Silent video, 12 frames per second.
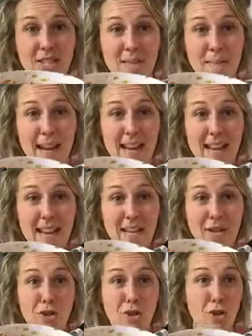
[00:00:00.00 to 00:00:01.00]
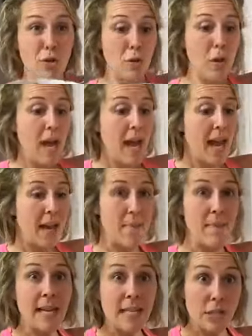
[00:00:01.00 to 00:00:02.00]
made it into a
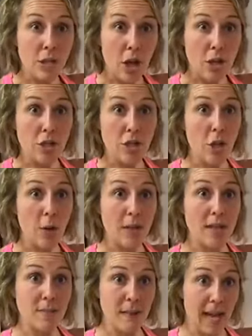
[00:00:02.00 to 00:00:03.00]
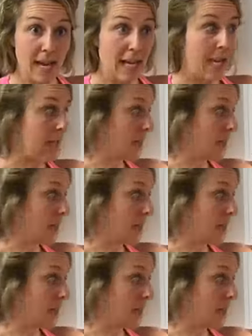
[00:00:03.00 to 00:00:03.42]
meat sauce to go with the spaghetti and the